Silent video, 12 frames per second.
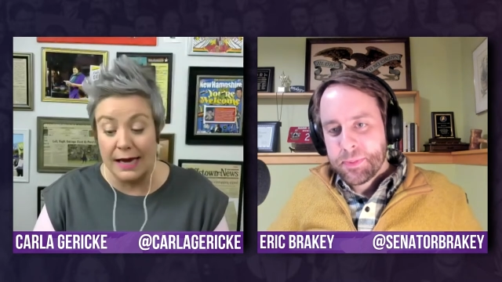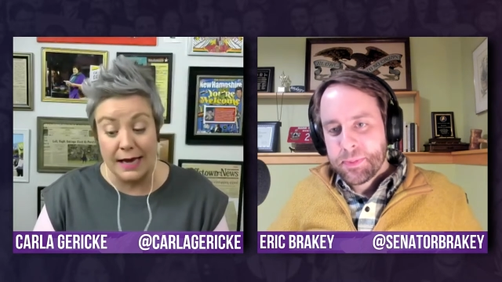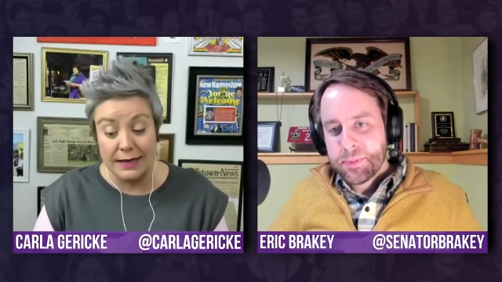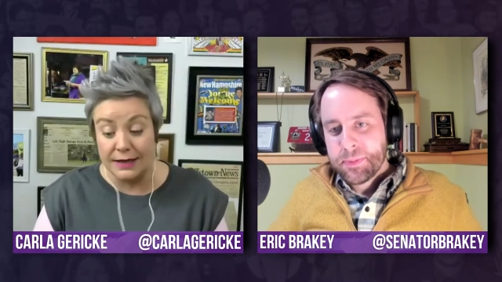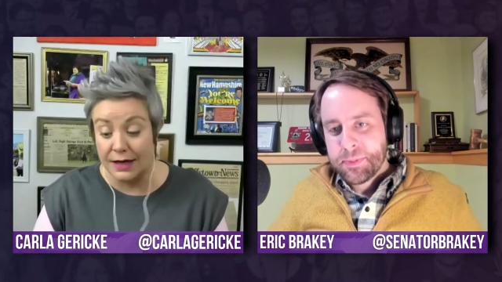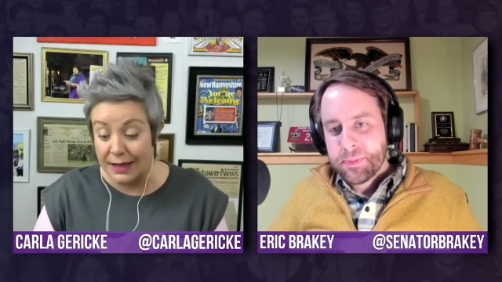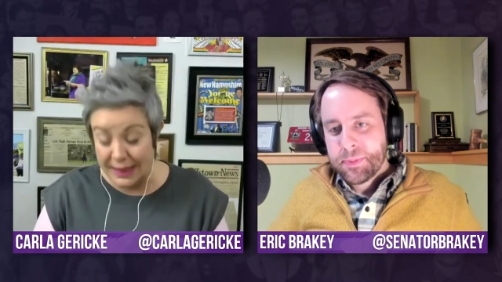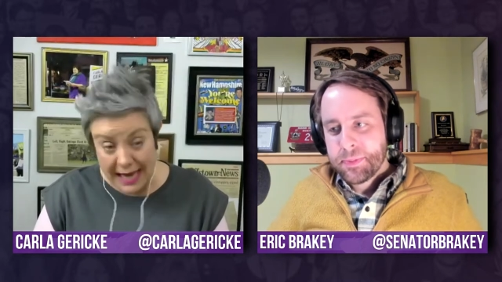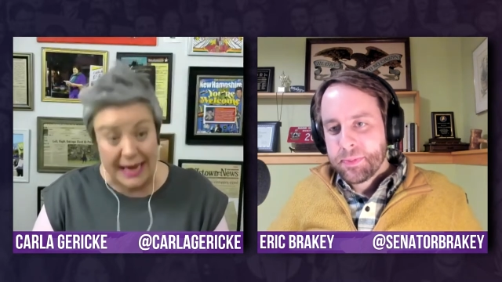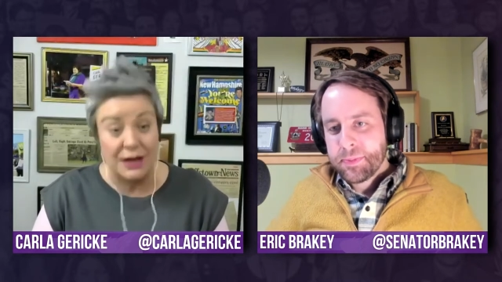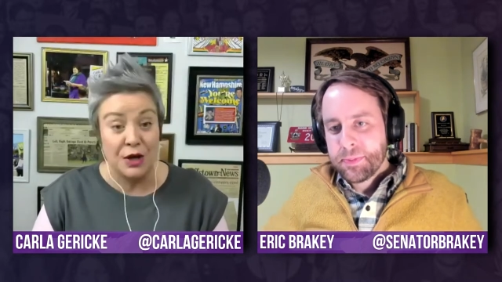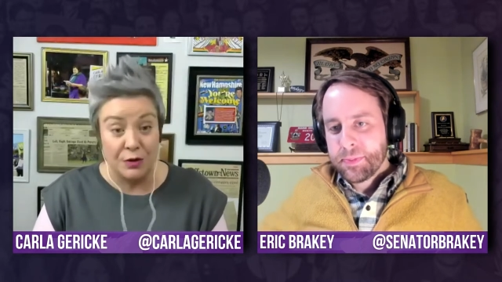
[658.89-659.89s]
Speaker 1: and
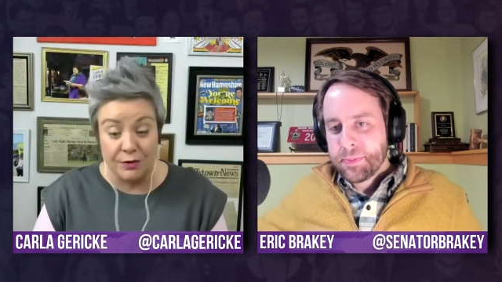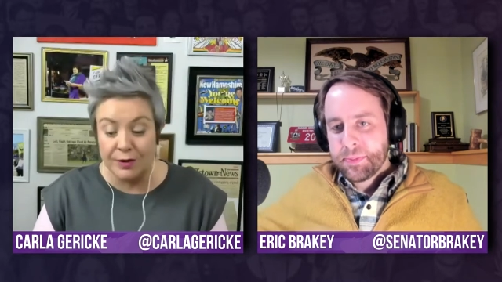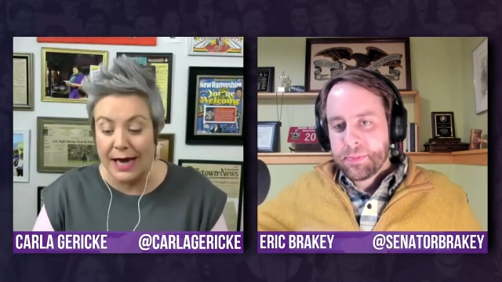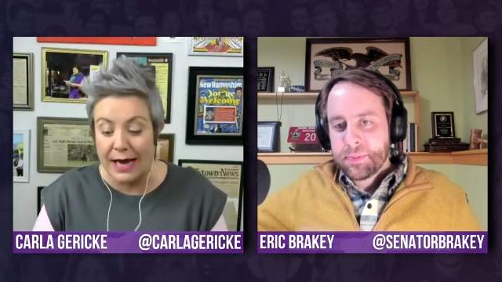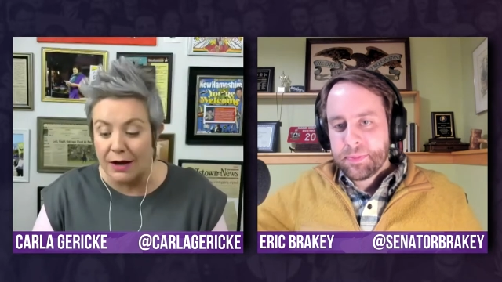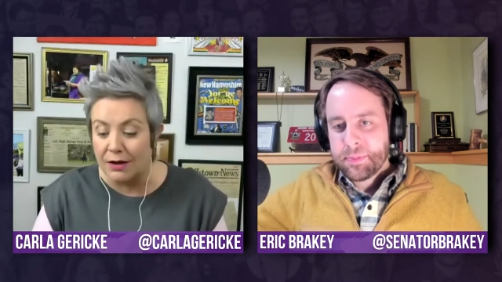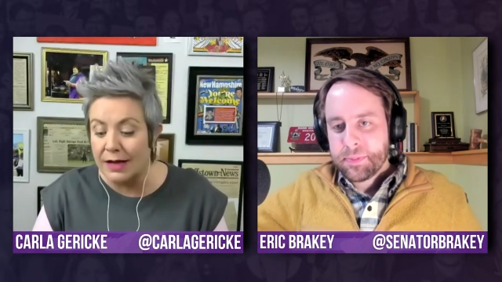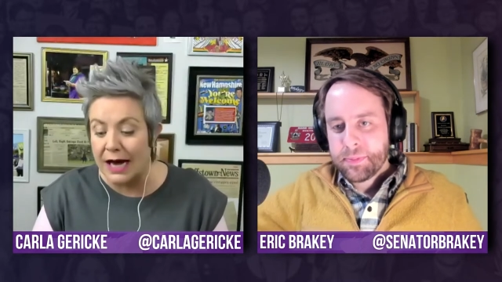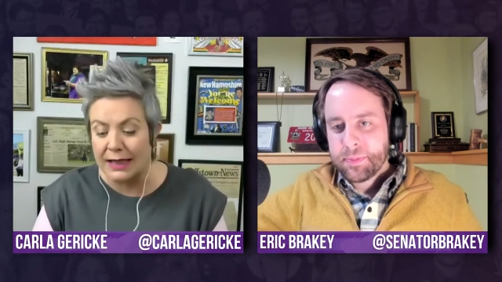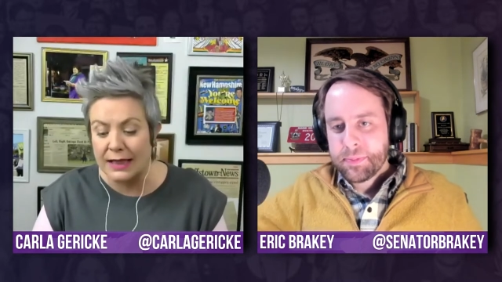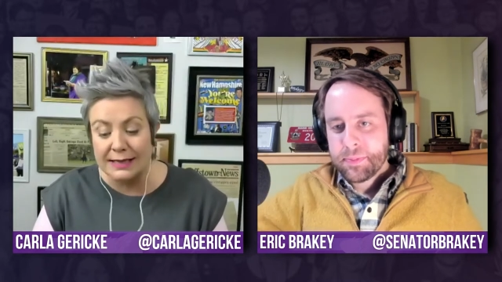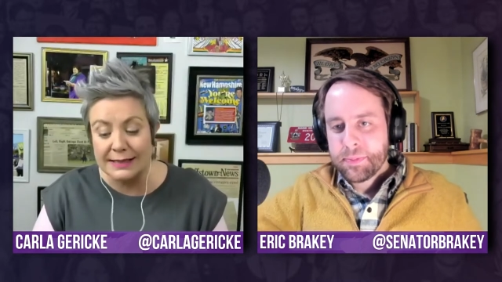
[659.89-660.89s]
thank you YAL
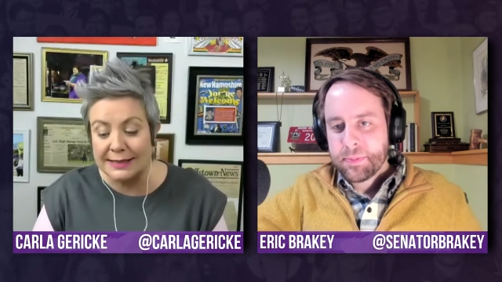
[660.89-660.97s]
i think